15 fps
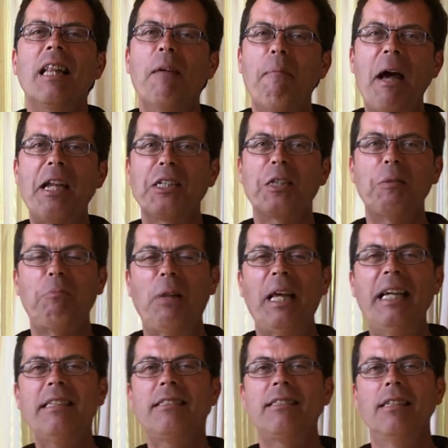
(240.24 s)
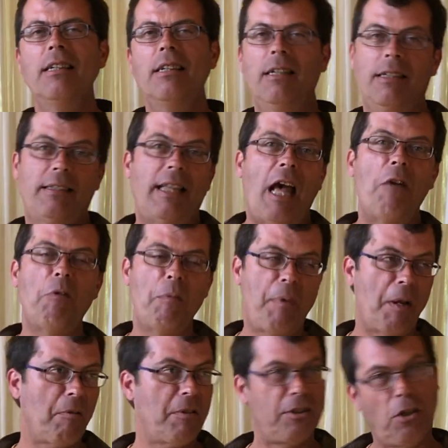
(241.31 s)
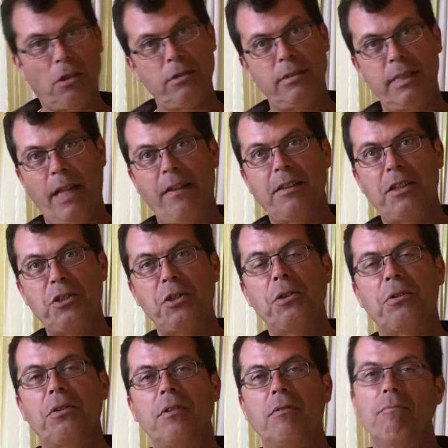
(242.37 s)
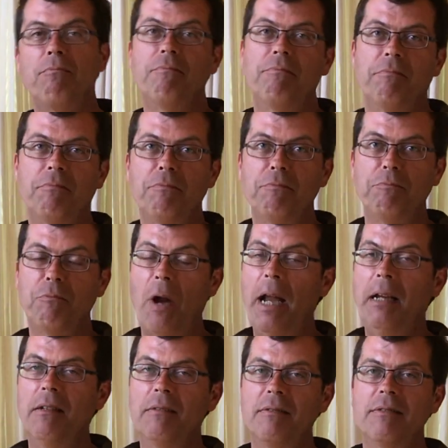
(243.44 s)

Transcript: that magical place, that will be results telling the truth, right?